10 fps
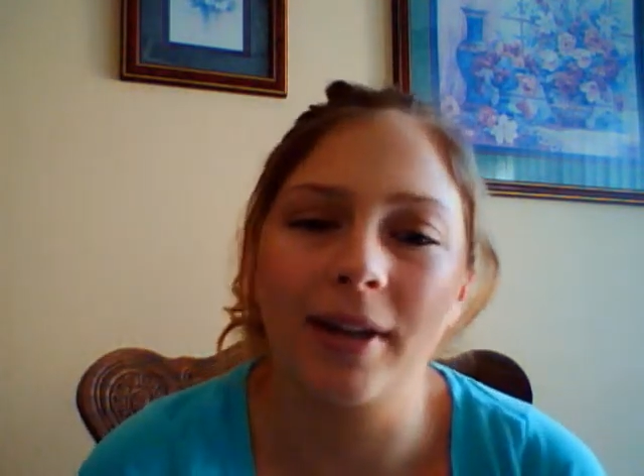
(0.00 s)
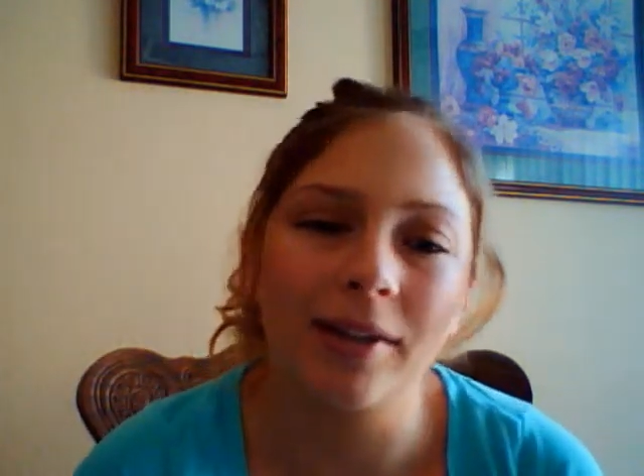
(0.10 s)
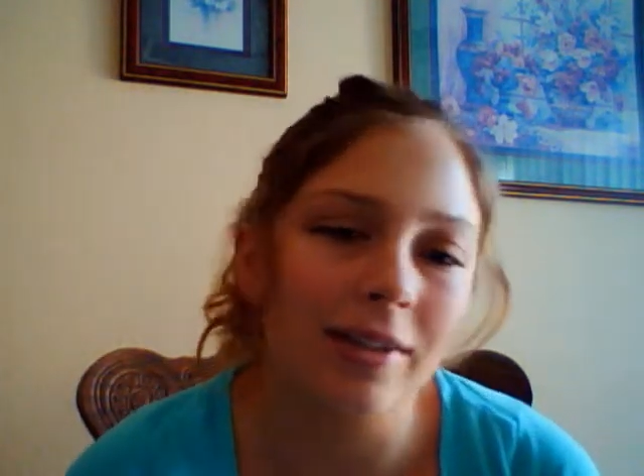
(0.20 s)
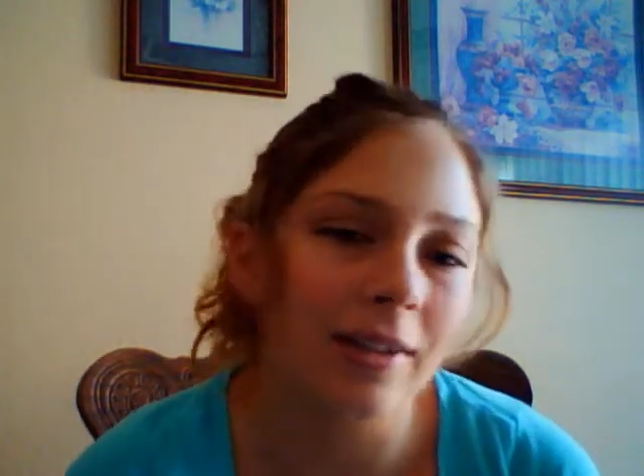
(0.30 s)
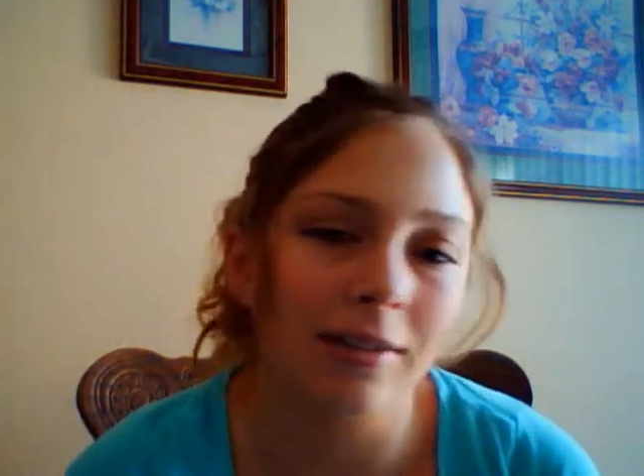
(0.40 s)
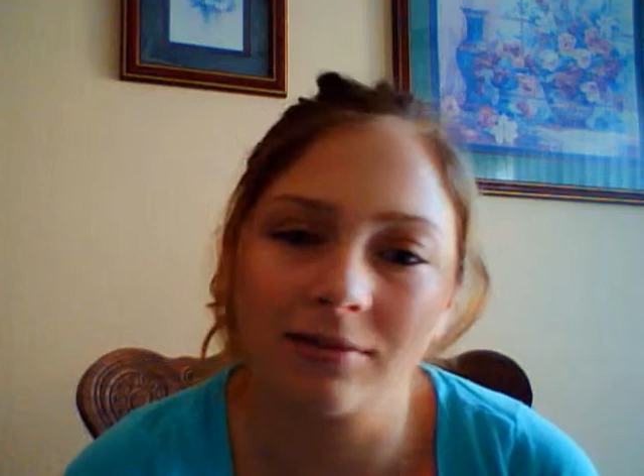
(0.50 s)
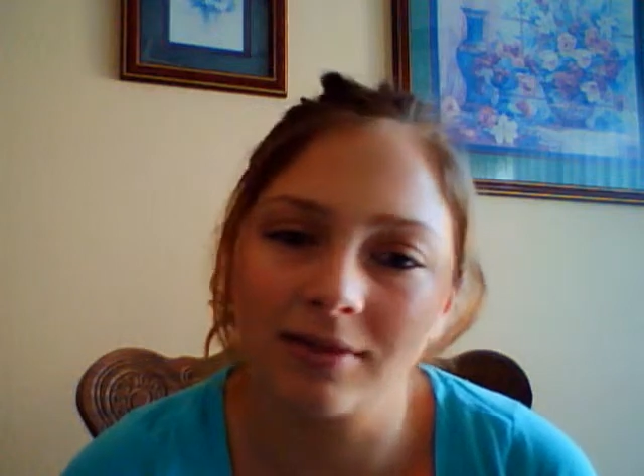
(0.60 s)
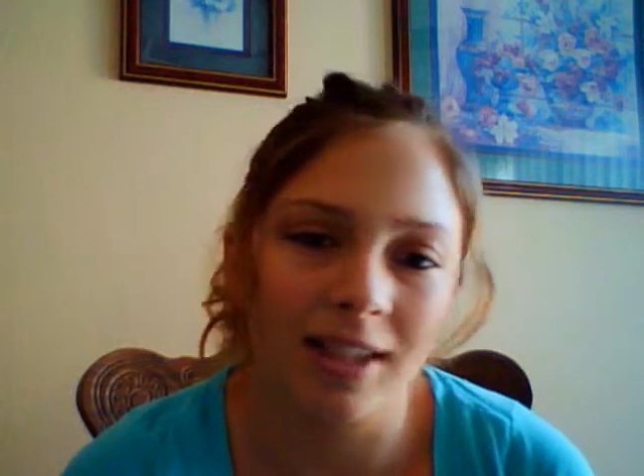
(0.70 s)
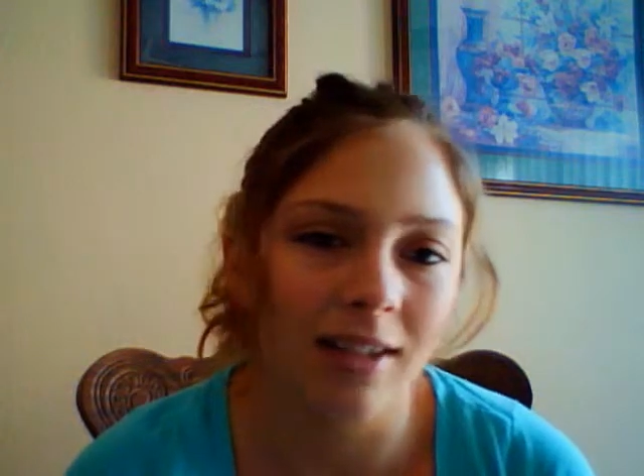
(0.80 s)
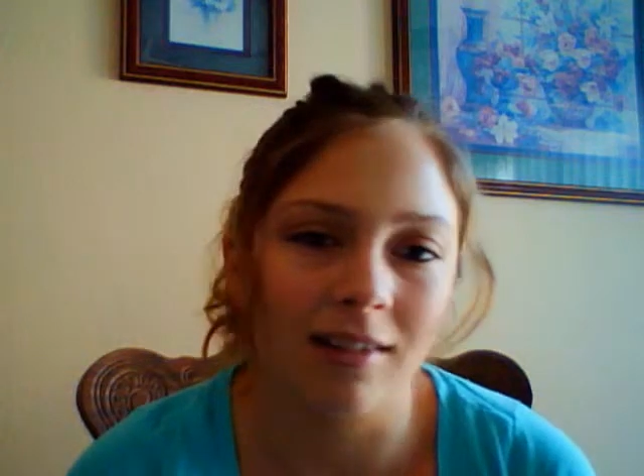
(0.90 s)
But
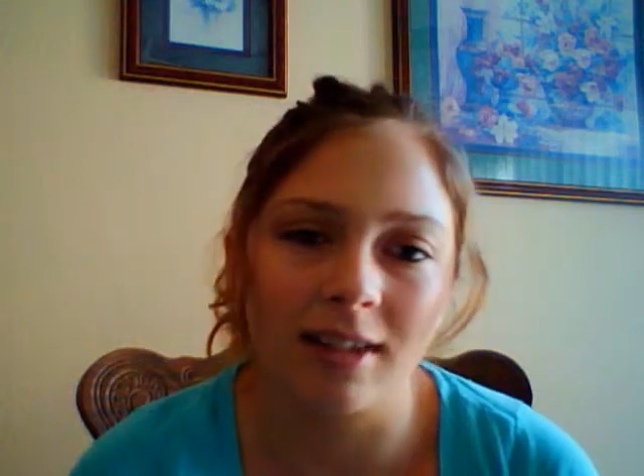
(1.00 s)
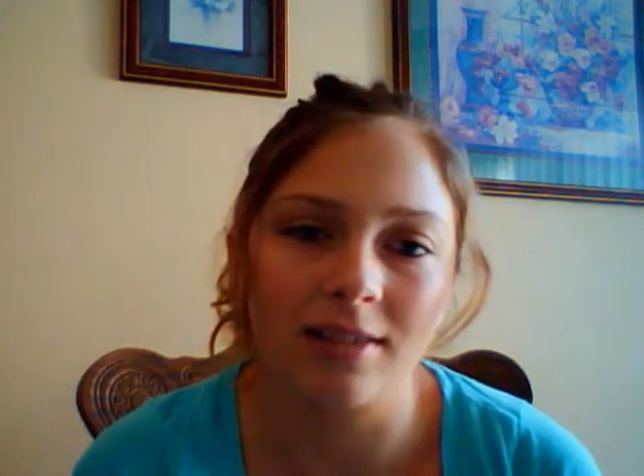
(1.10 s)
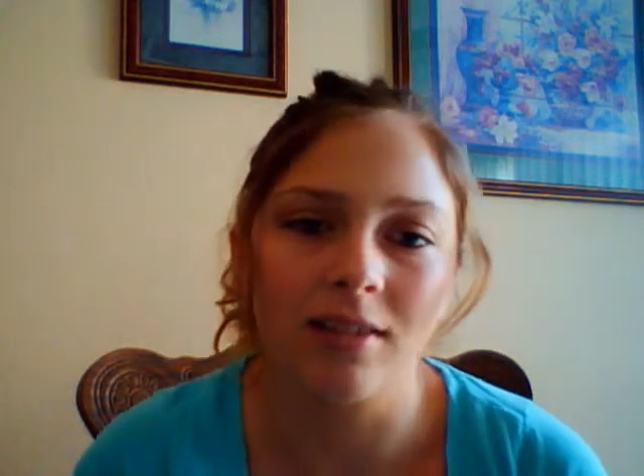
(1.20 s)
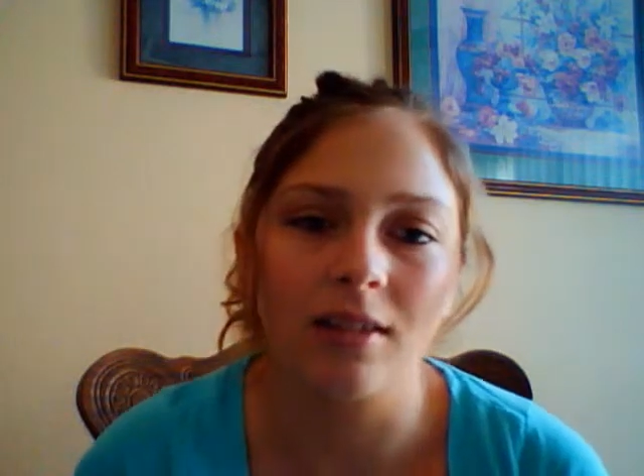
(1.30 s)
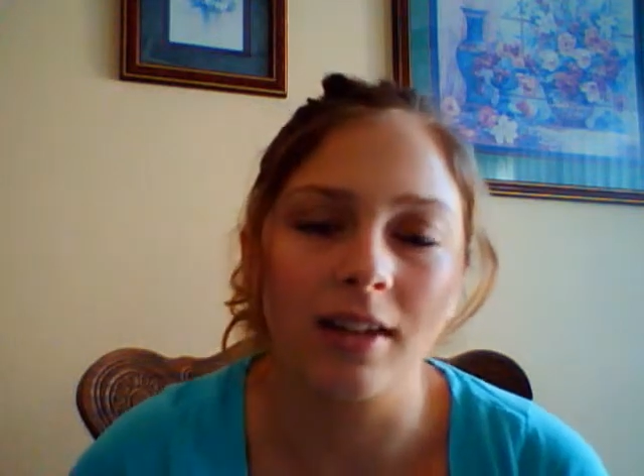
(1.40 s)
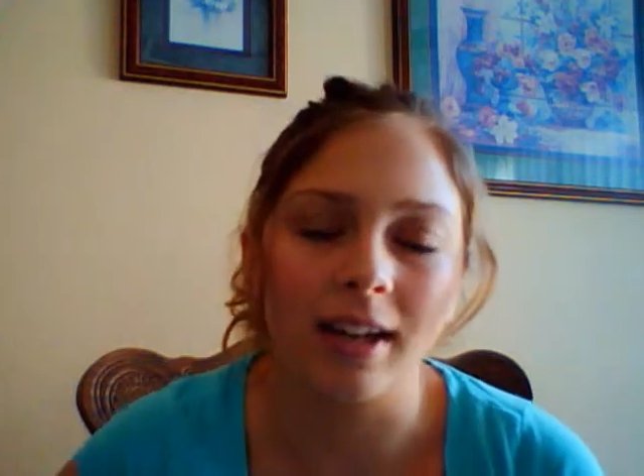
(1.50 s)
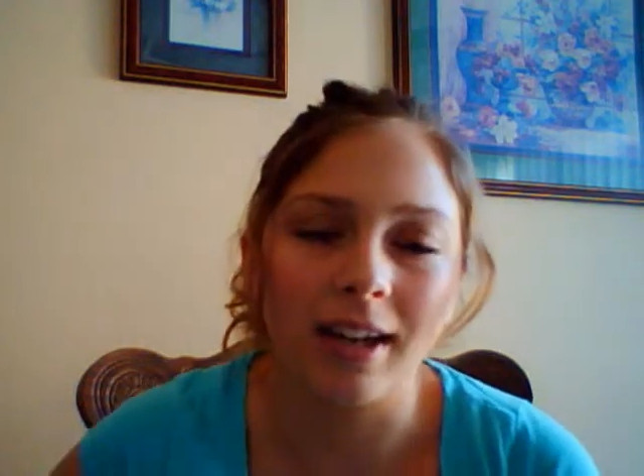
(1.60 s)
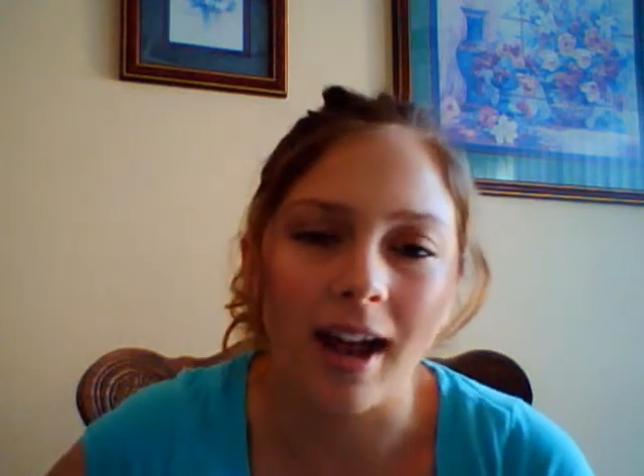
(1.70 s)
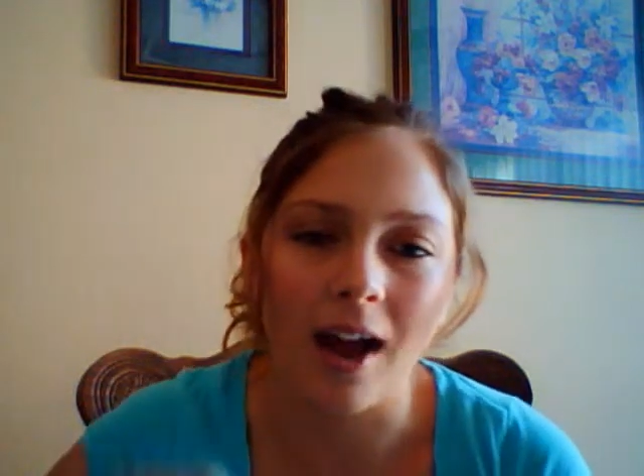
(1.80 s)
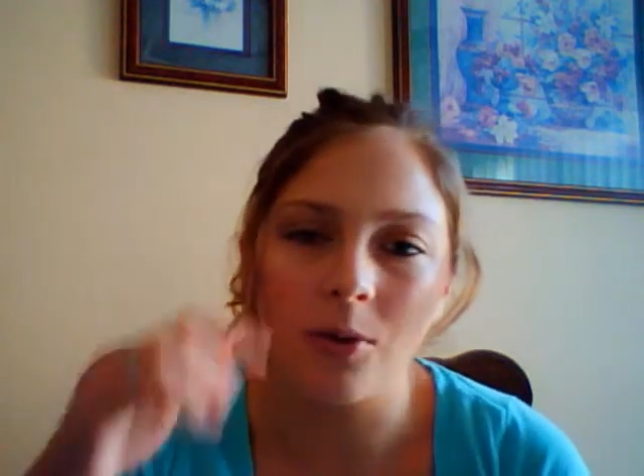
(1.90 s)
it didn't last long, like
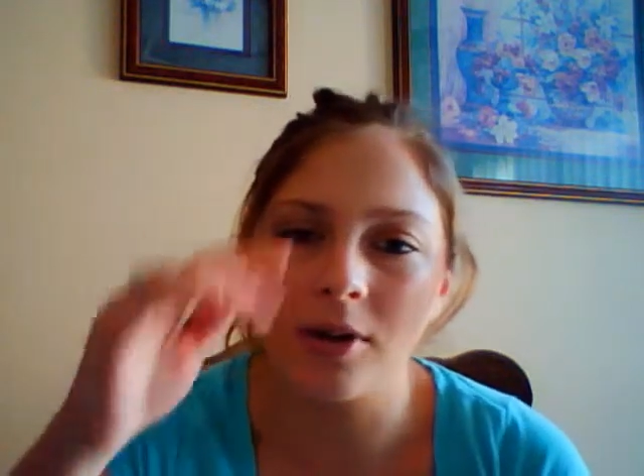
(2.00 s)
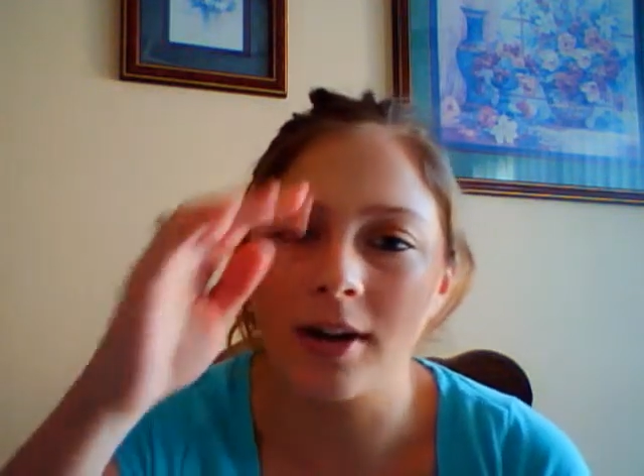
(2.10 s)
an hour,